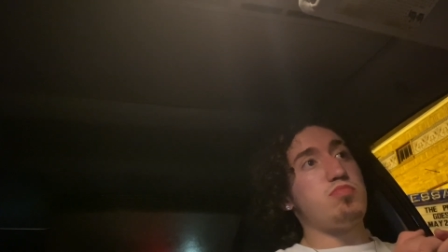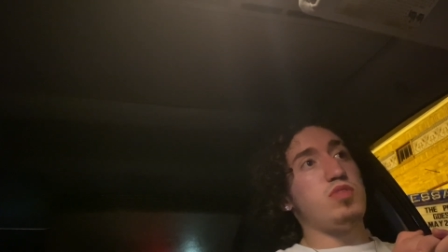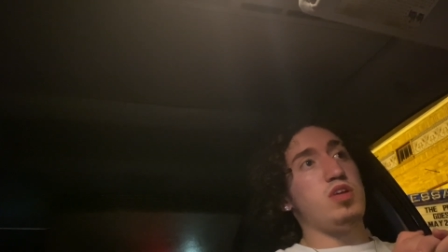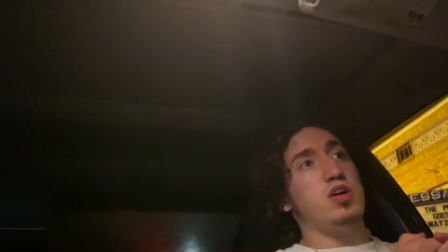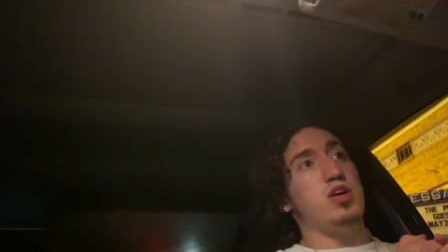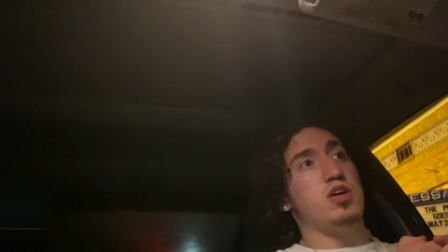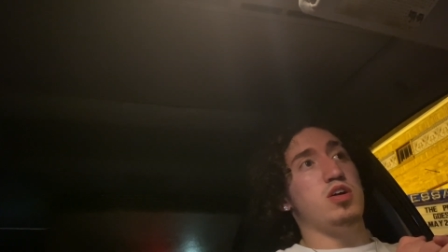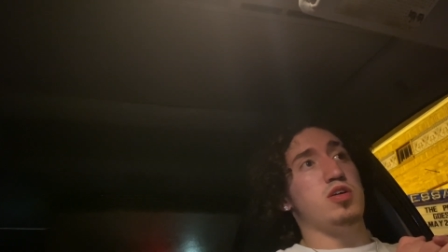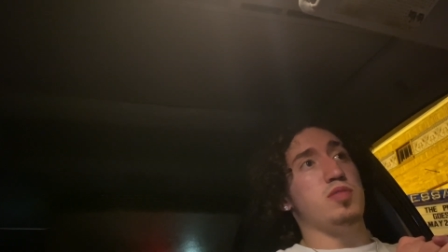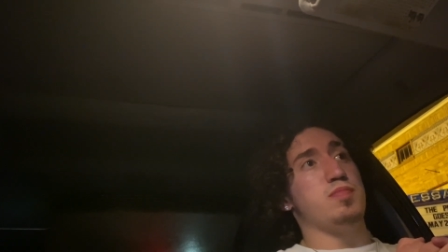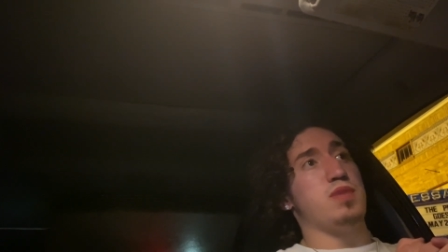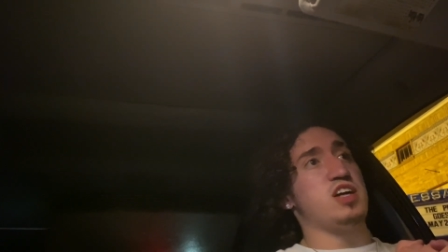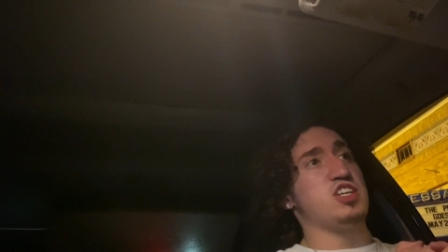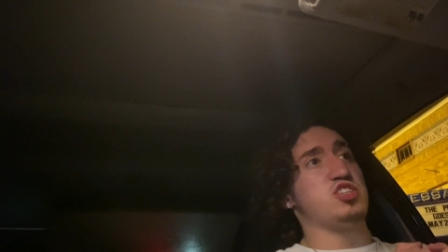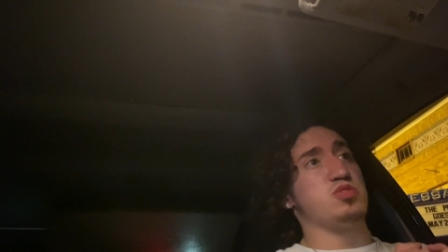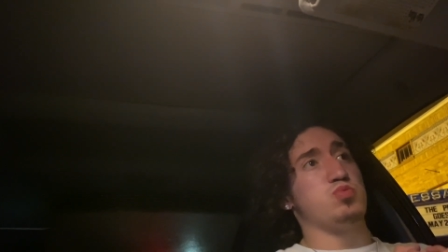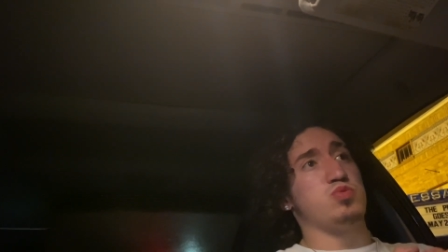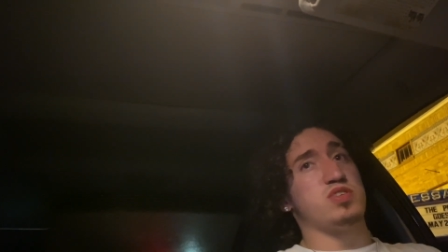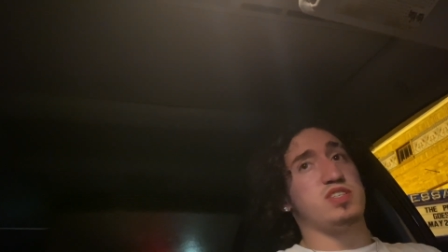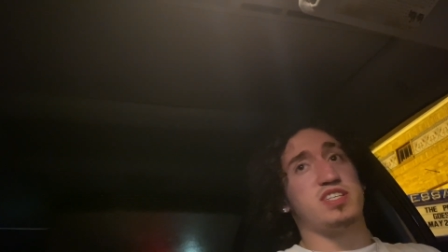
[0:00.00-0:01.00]
Um, I just
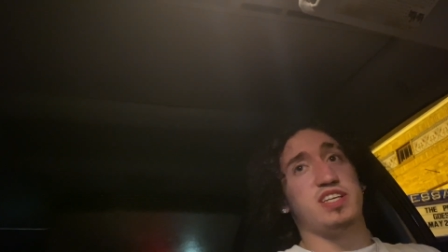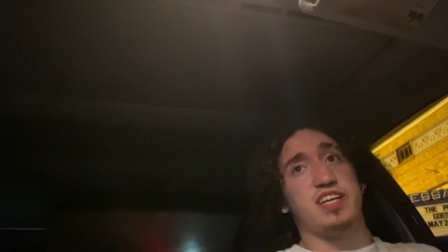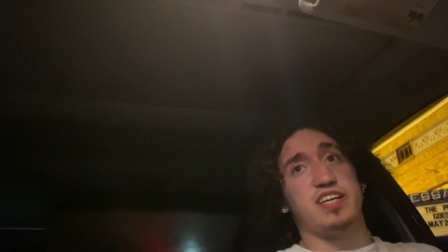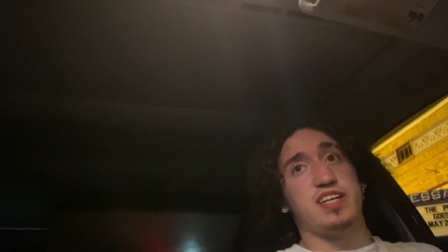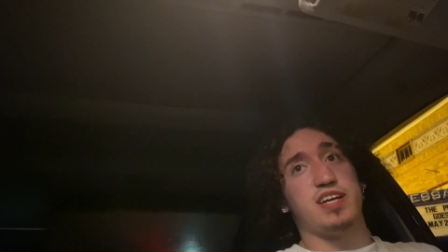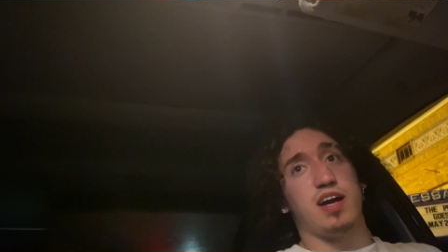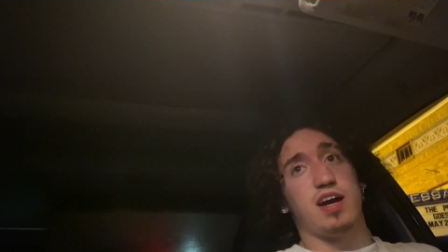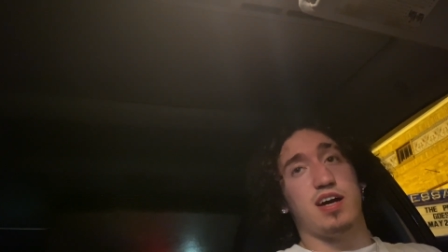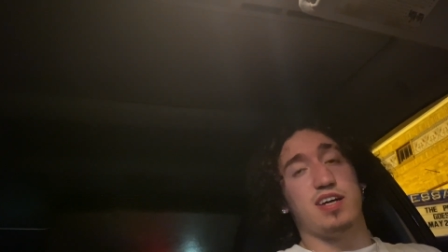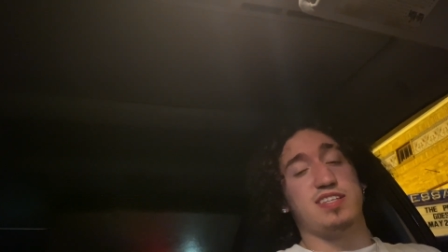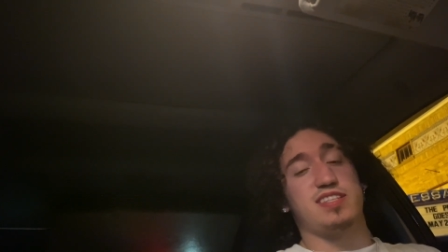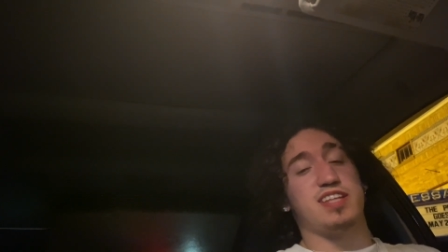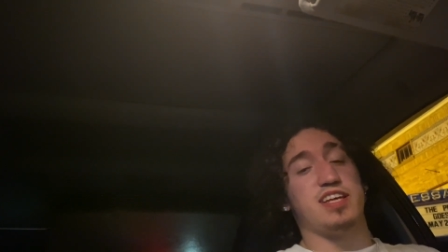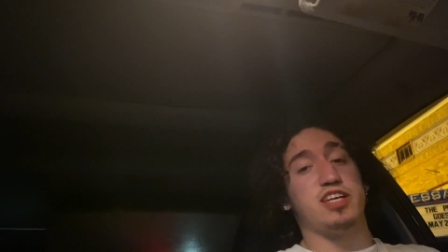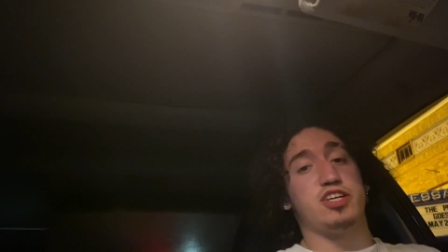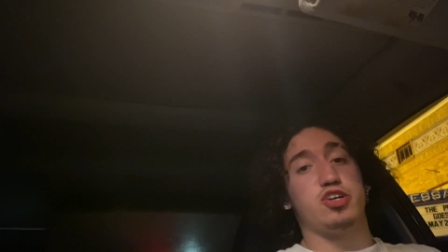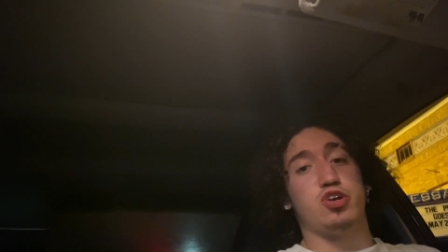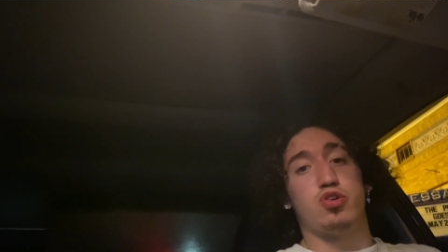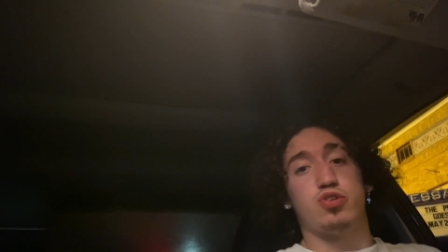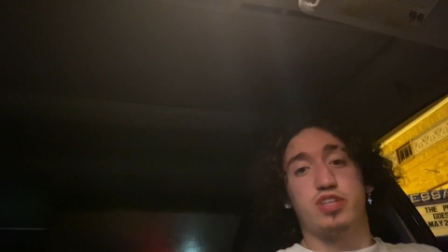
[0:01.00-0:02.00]
want to say, guys,
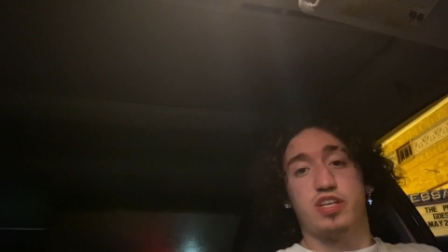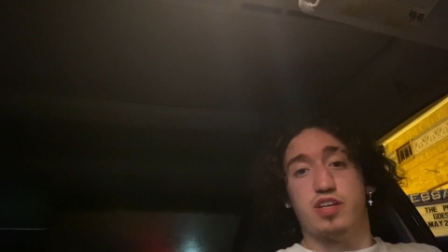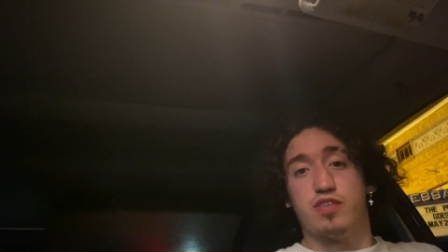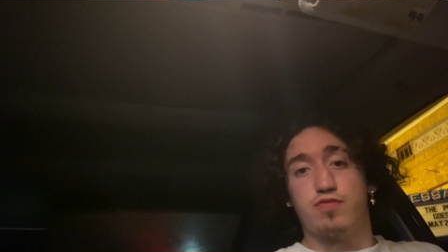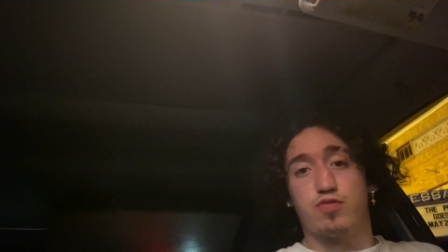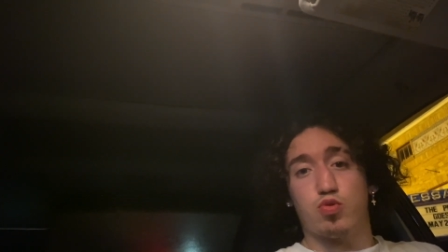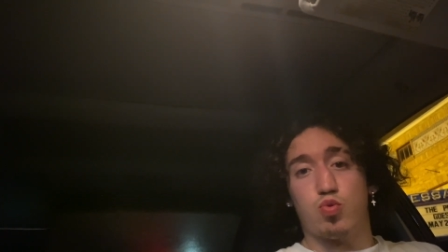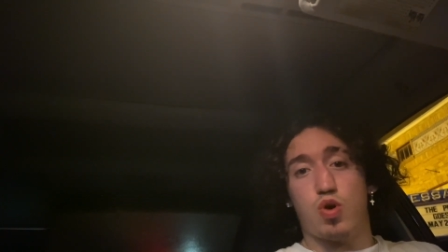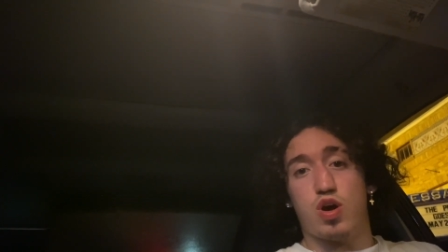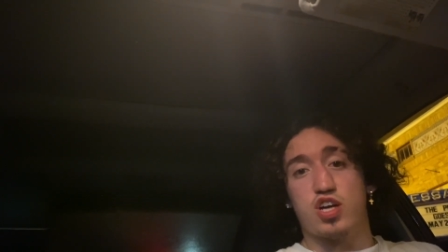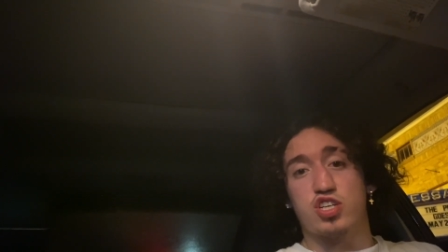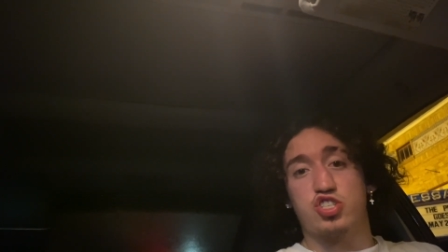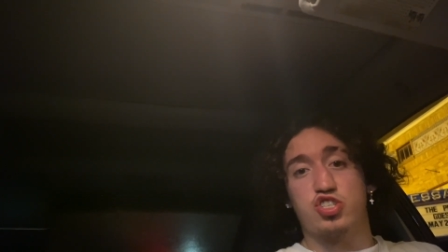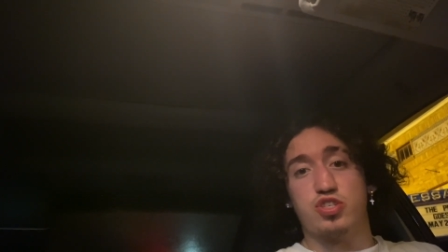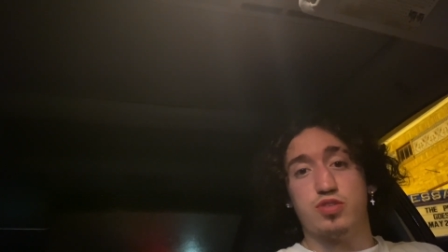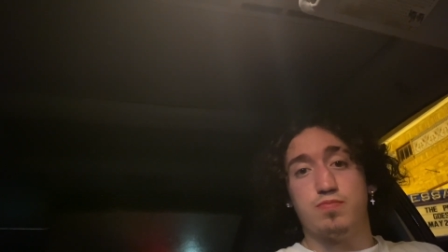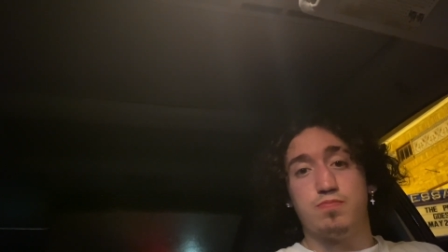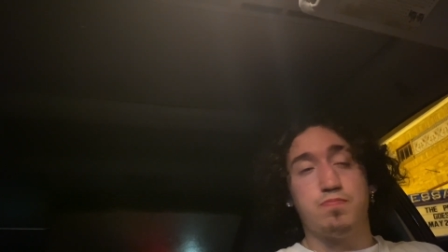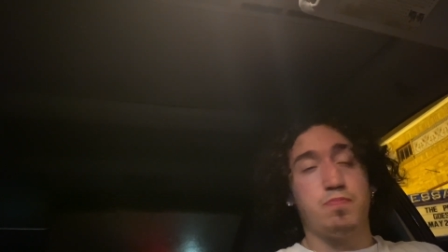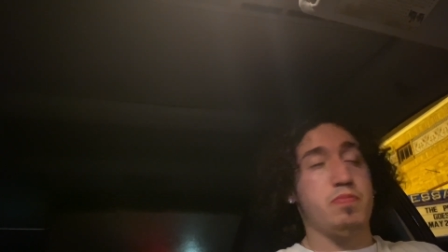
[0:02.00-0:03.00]
thank y'all again for
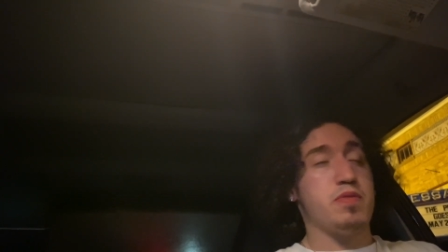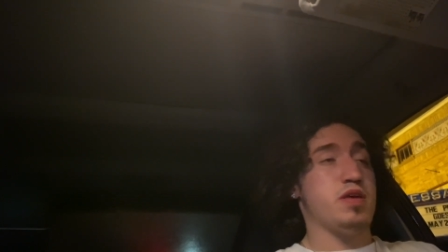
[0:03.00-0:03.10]
watching.